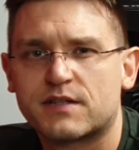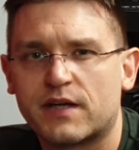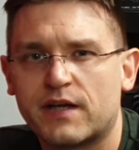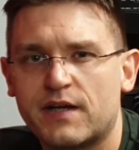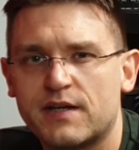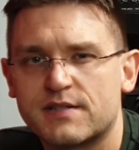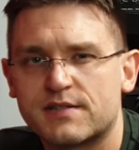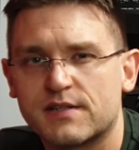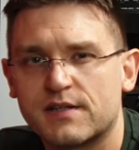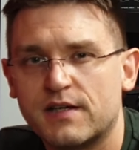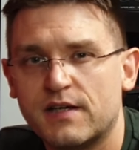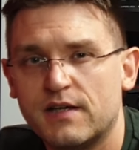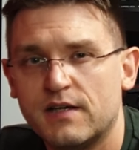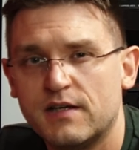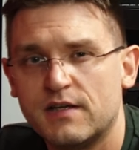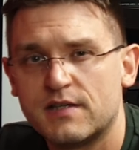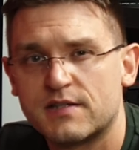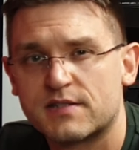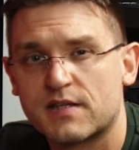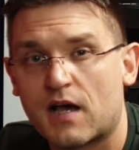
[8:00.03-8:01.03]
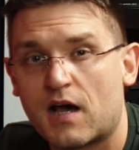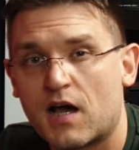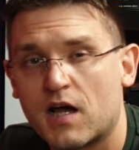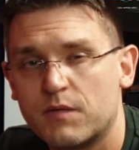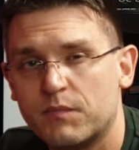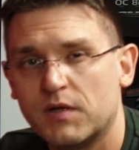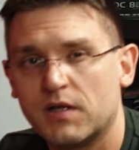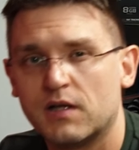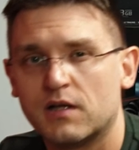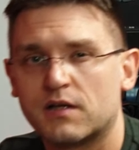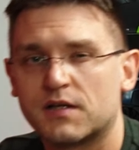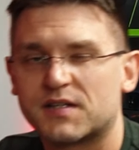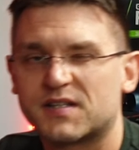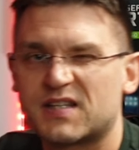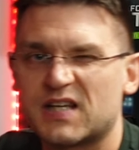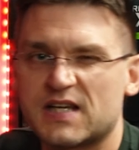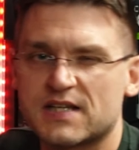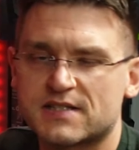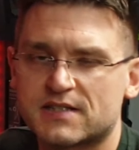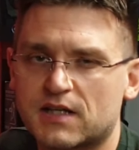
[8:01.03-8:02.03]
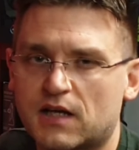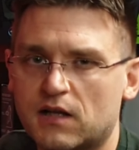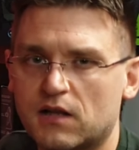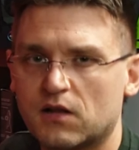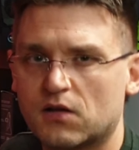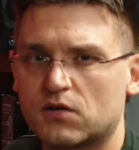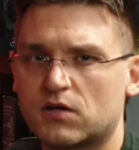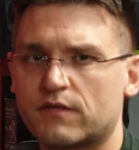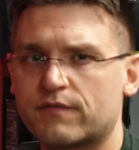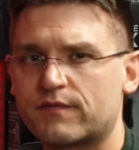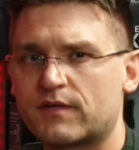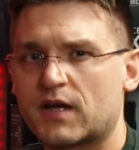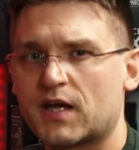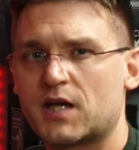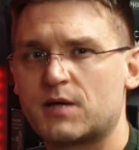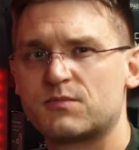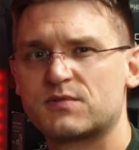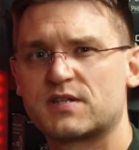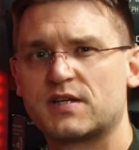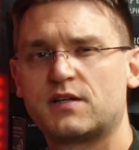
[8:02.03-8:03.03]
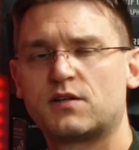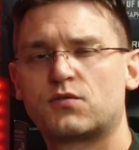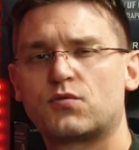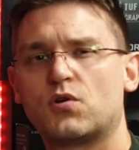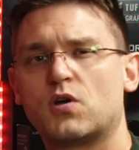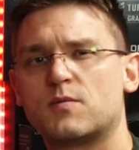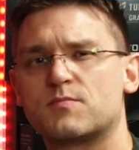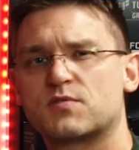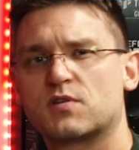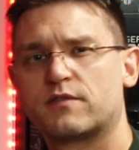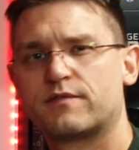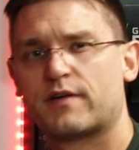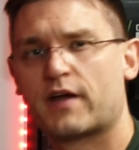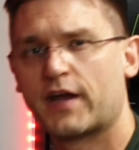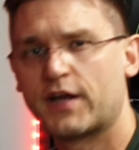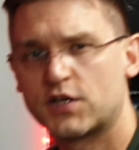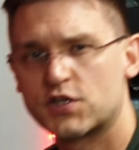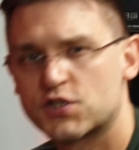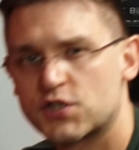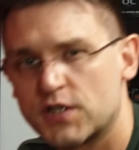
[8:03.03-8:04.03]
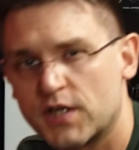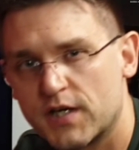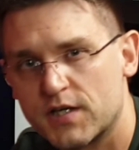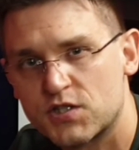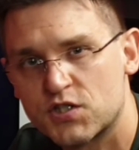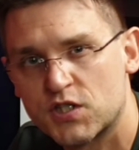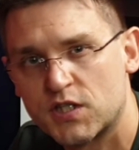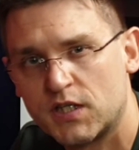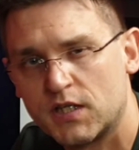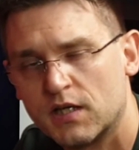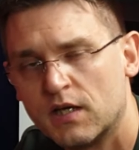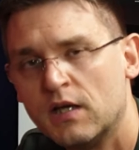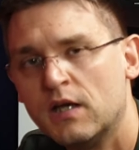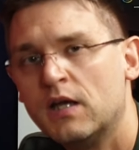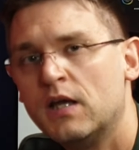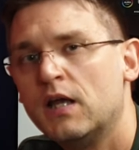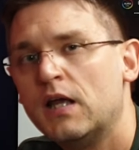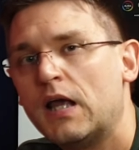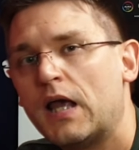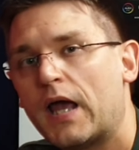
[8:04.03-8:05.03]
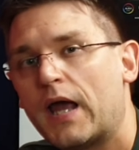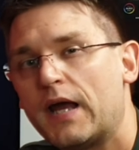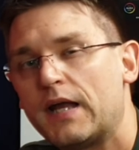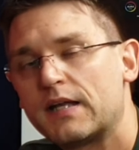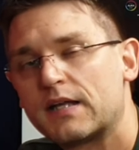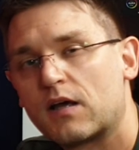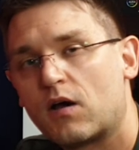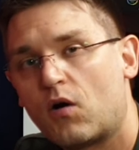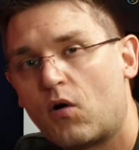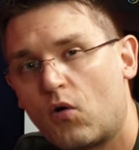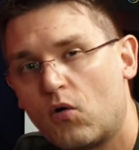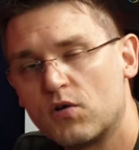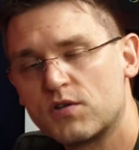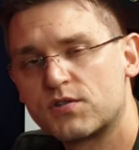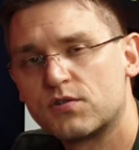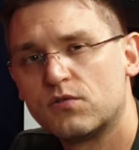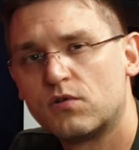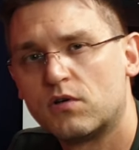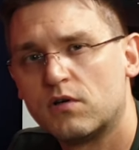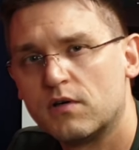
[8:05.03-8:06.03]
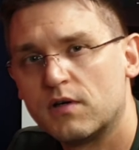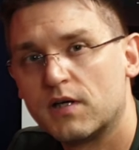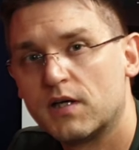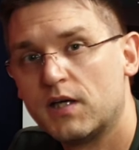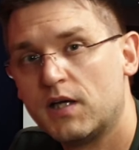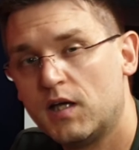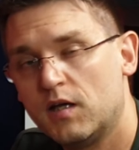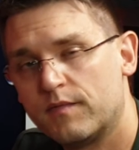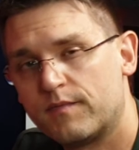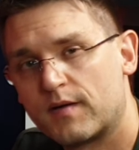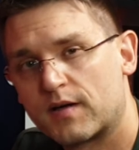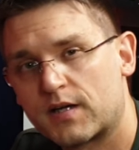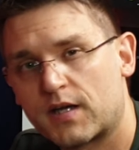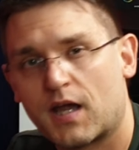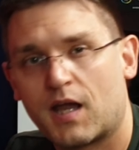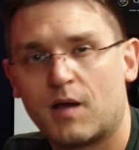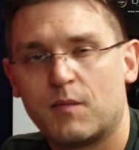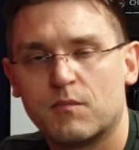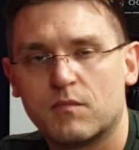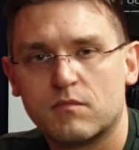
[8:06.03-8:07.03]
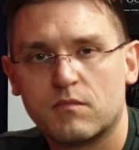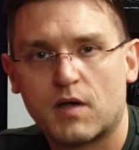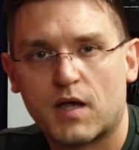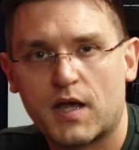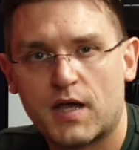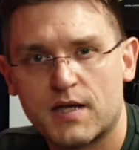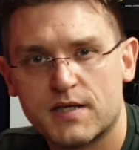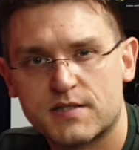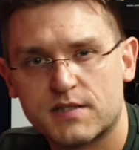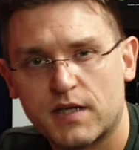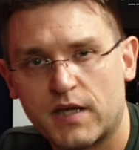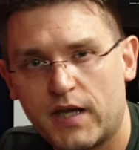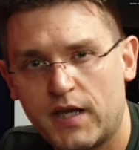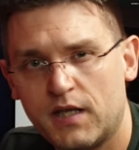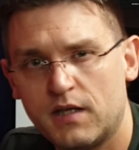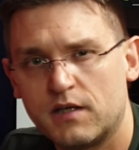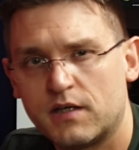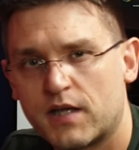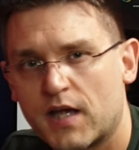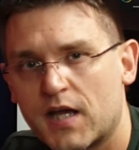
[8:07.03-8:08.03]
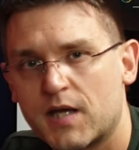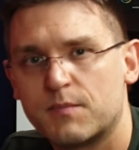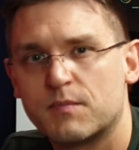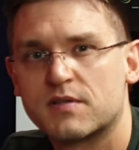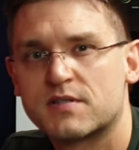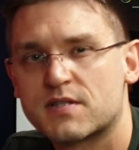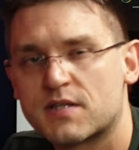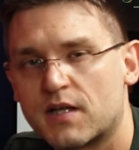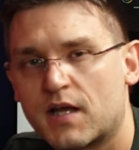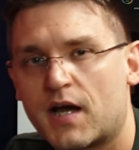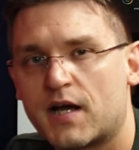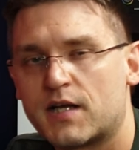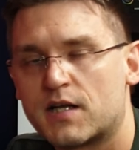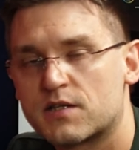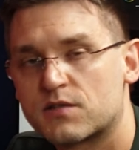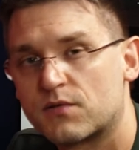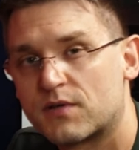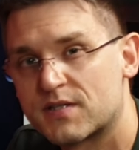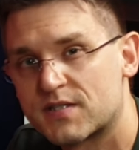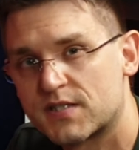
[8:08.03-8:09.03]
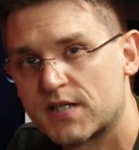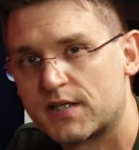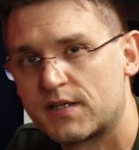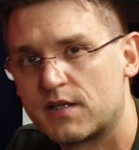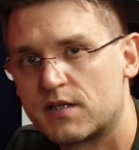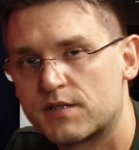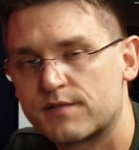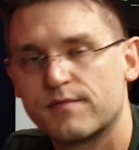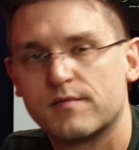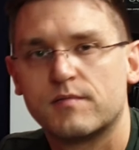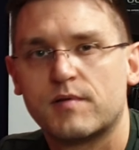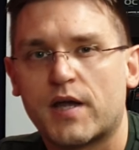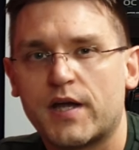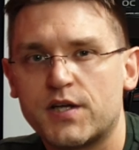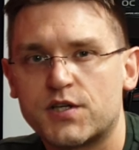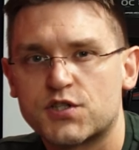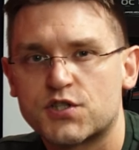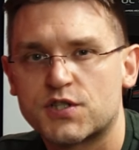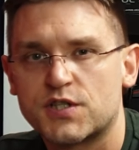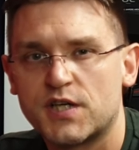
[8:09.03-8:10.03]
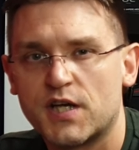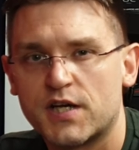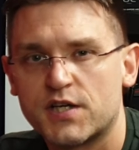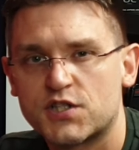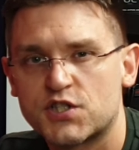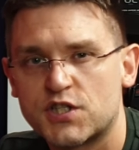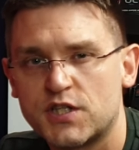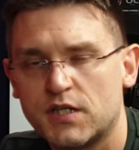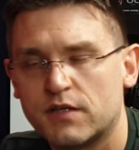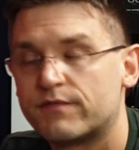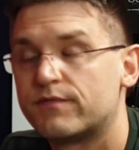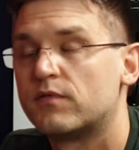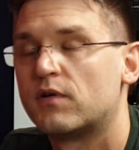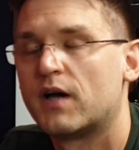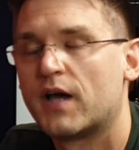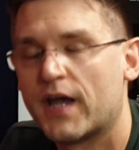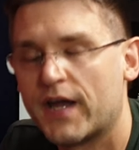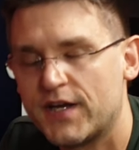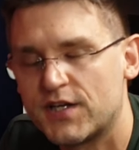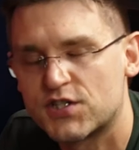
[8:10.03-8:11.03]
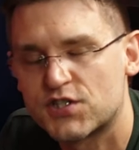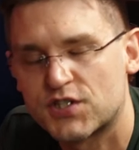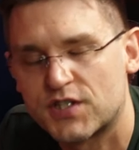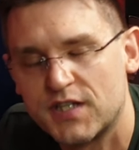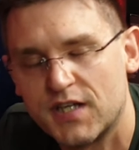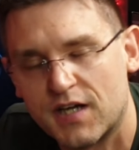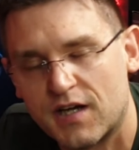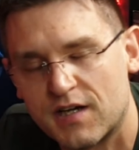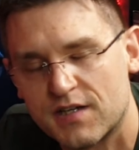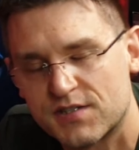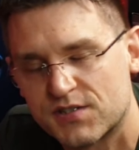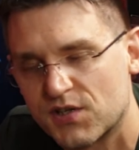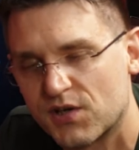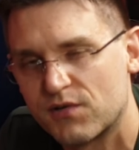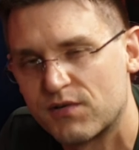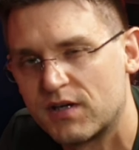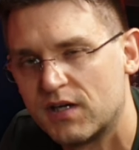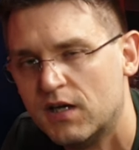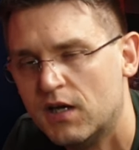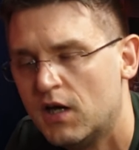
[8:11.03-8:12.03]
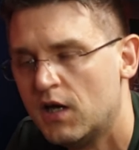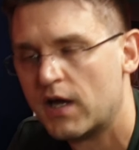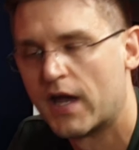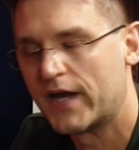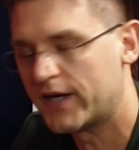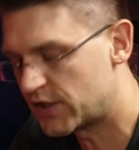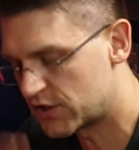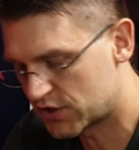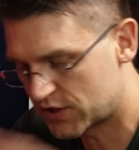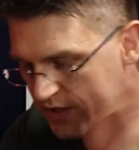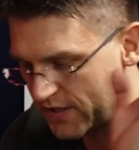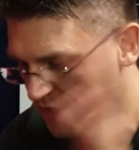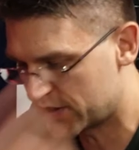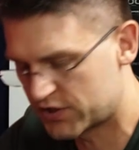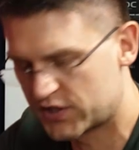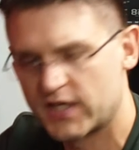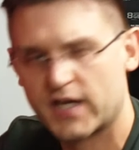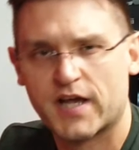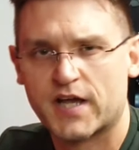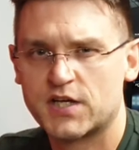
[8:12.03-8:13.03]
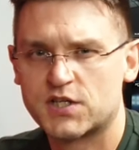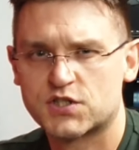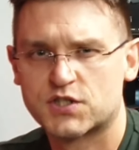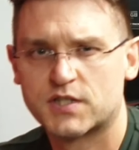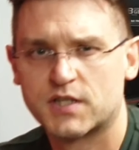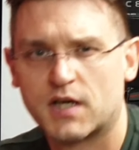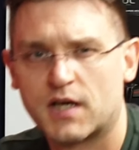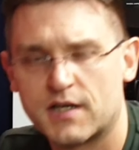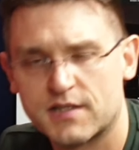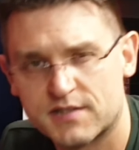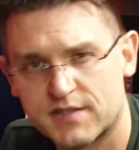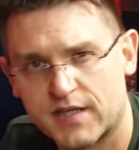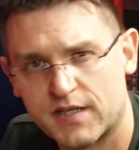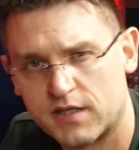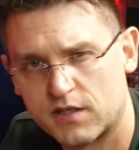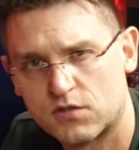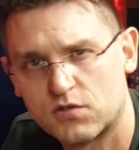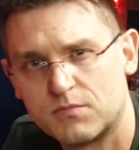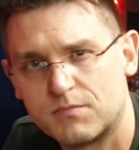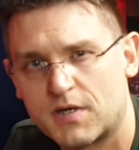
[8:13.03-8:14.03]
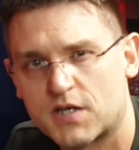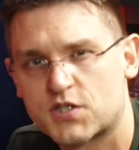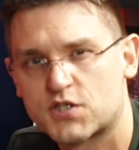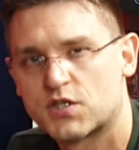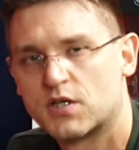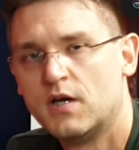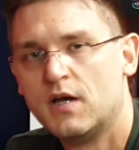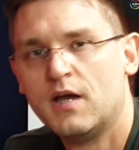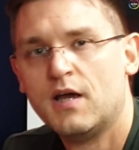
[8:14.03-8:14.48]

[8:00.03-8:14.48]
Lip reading: days is I will test a lot of games in terms of HDR HGiG, and also if a game has in-game sliders or settings from HDR HGiG for HDR, HDR HGiG, HDR, it's getting too much.